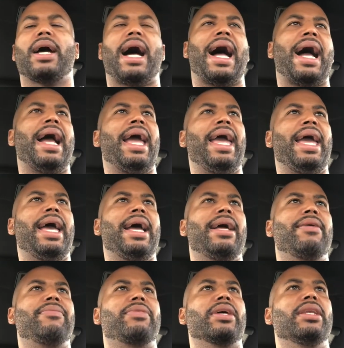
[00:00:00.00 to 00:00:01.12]
I
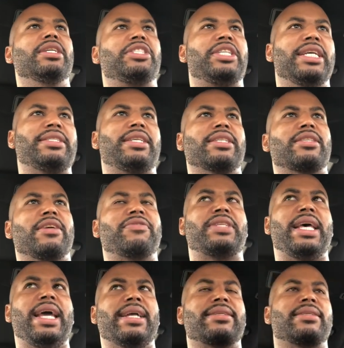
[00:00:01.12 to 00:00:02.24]
had the logistics of
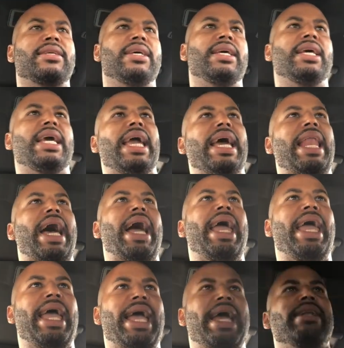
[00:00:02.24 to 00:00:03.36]
sex and I
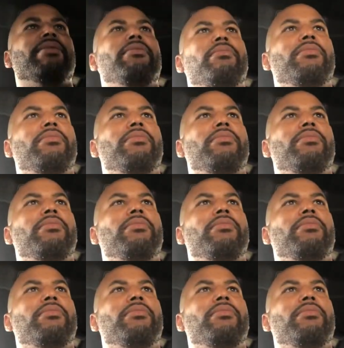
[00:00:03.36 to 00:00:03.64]
had